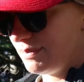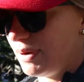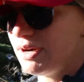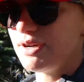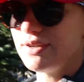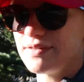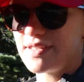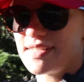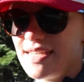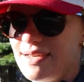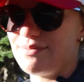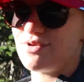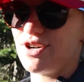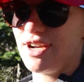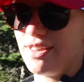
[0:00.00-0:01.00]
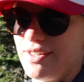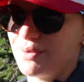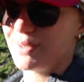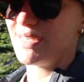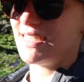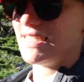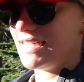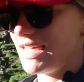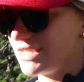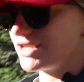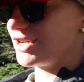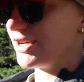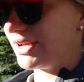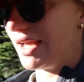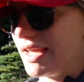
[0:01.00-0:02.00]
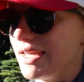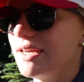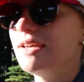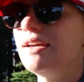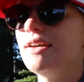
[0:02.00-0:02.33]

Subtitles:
part of the same trail that we did yesterday.